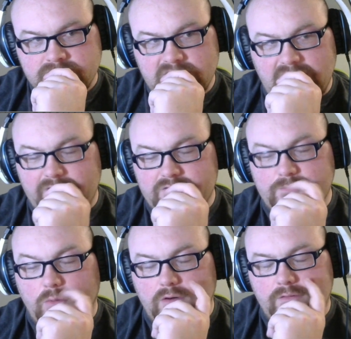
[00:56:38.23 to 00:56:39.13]
I was
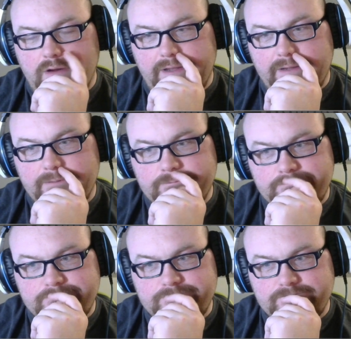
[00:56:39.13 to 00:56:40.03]
born ready.
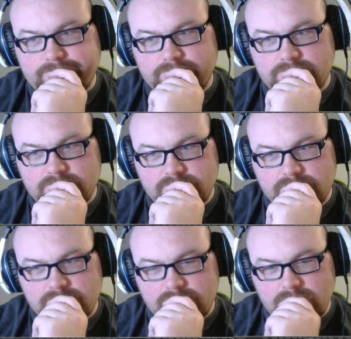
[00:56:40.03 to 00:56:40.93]

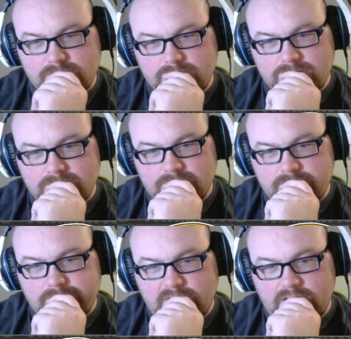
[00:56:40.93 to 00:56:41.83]
I
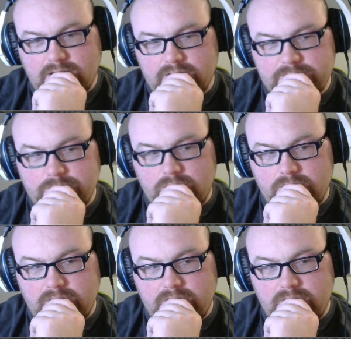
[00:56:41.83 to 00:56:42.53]
was born.